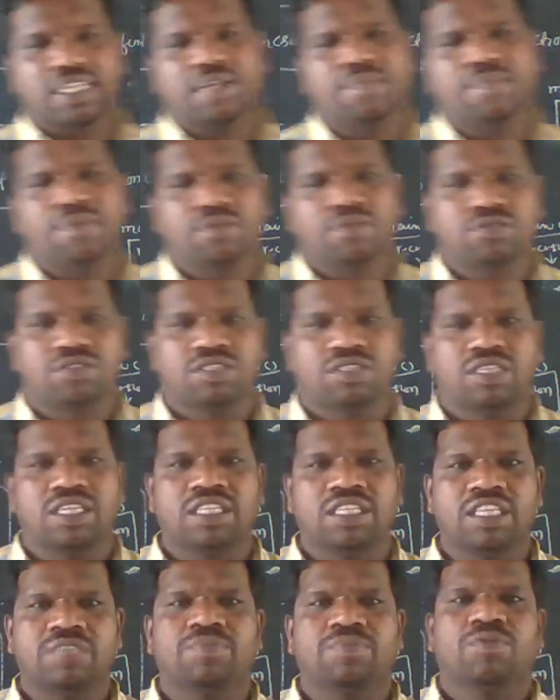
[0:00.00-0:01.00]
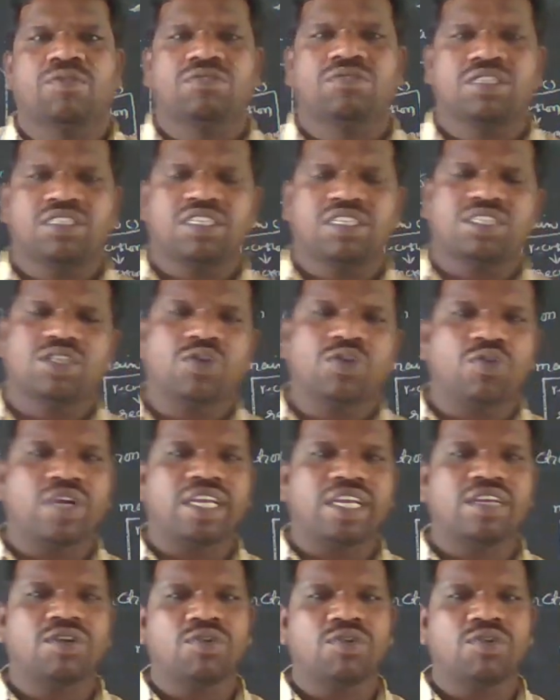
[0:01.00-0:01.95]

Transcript: process. This process is going.